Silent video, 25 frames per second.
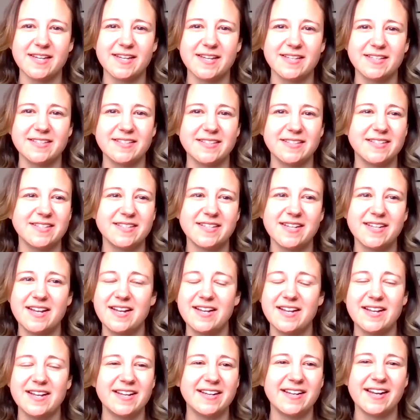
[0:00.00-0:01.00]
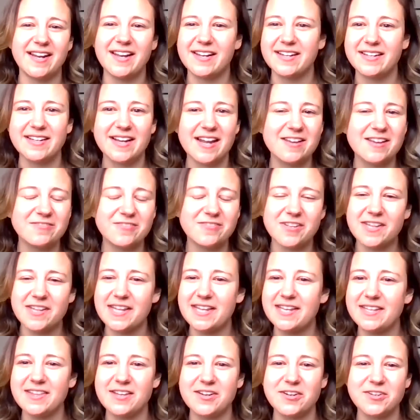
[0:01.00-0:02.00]
And again, I feel
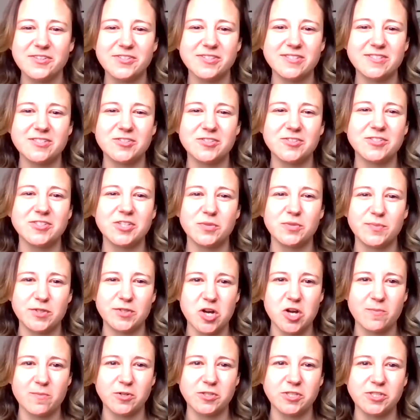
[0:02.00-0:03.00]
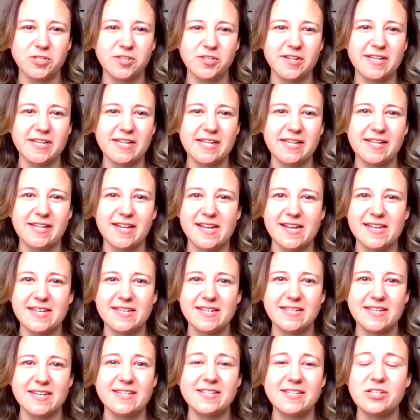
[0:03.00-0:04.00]
like there's just so much opportunity
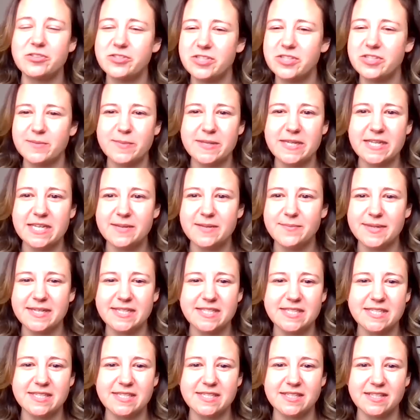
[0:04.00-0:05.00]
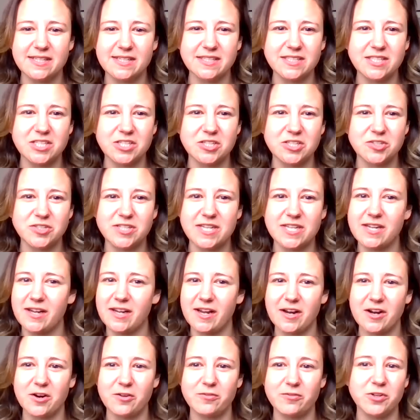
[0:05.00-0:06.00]
in using PEBT to take
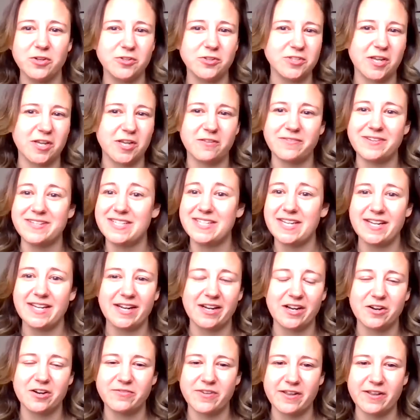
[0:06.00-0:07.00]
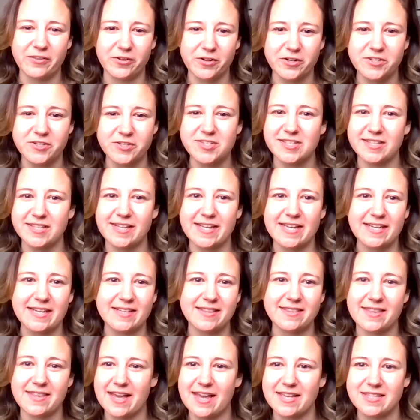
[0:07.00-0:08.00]
care of yourself and take care of others. And like,
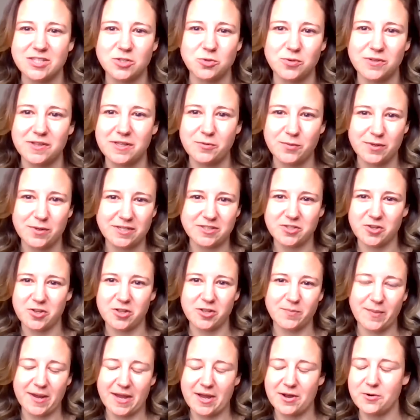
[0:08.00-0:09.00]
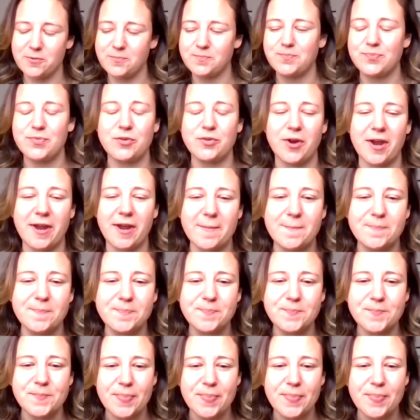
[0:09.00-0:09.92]
that's really what it's all about, right?